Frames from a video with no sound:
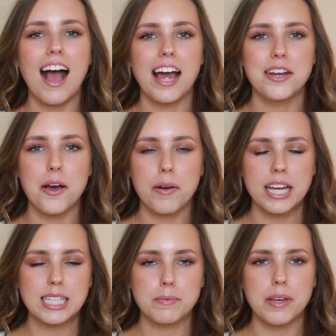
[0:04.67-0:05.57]
I know
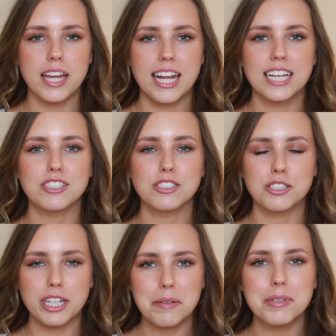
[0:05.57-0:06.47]
it has been
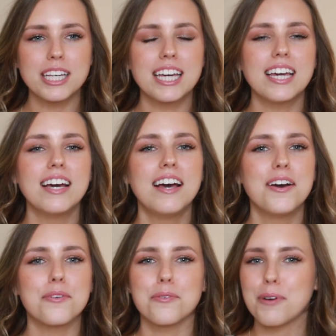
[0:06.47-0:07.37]
extremely
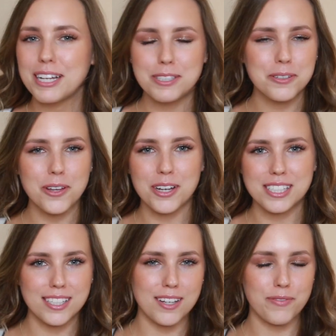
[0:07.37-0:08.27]
way too long
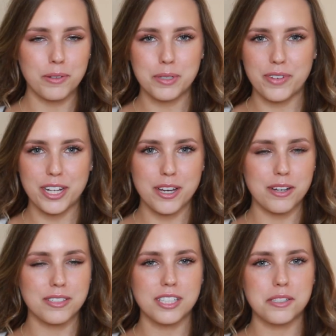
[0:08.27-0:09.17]
since I filmed a
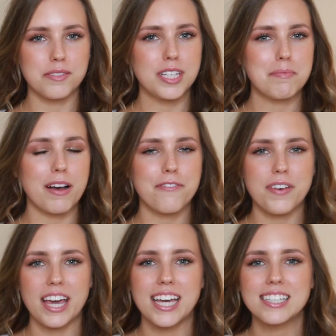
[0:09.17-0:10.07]
video, since you've seen my
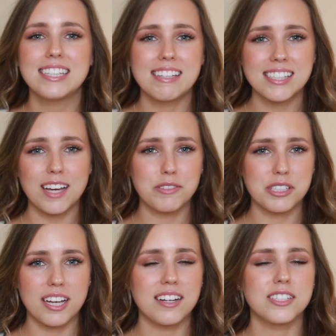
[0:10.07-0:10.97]
face, and since I've
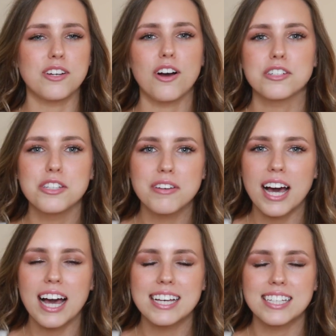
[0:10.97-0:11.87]
just gotten to talk to you
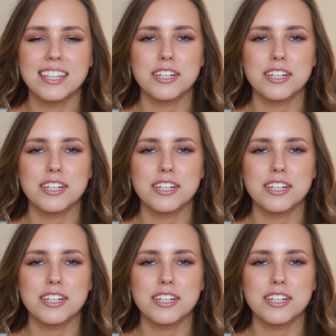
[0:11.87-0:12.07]
guys.